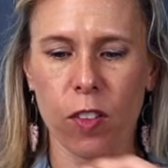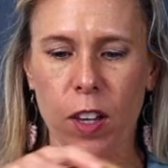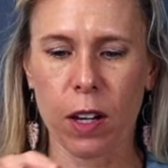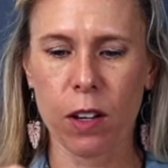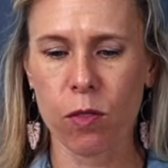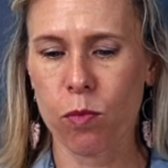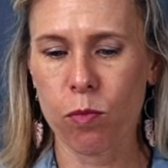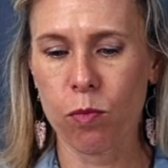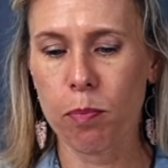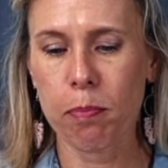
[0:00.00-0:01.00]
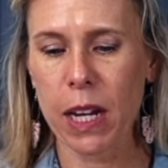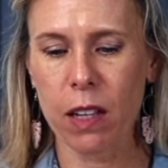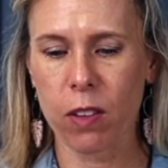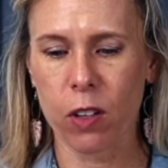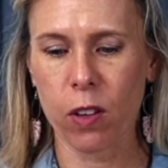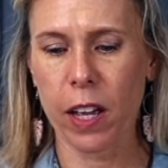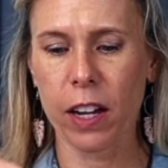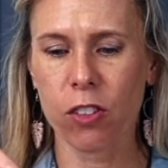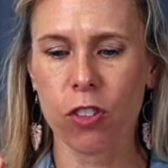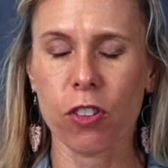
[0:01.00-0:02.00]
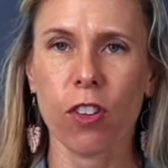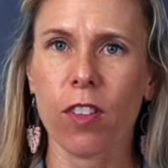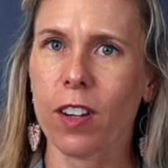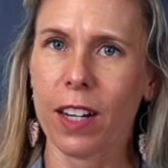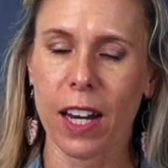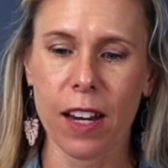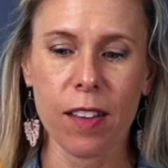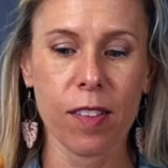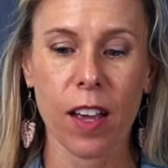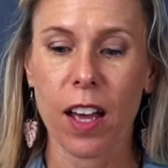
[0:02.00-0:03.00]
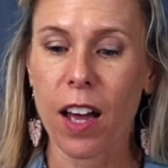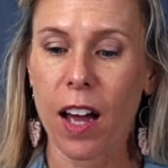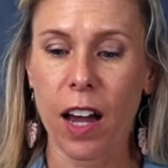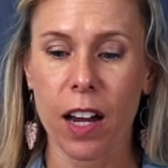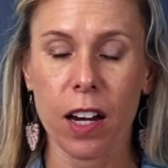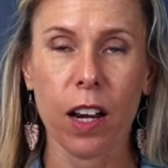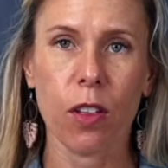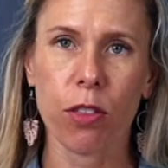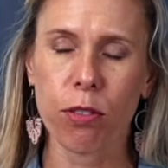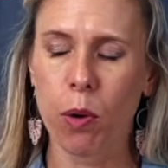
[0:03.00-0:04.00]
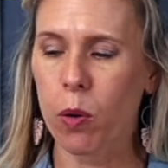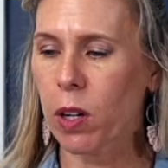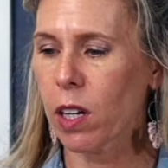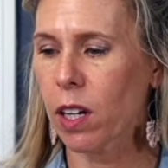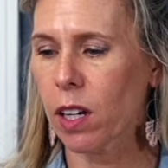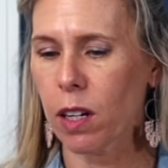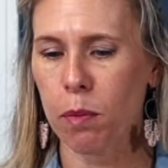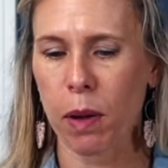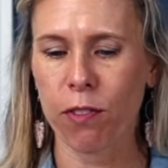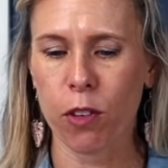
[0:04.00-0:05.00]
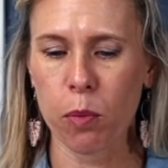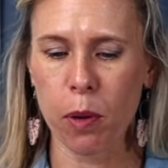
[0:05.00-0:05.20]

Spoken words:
because I'm gonna make a little extra just in case. I throw it in my food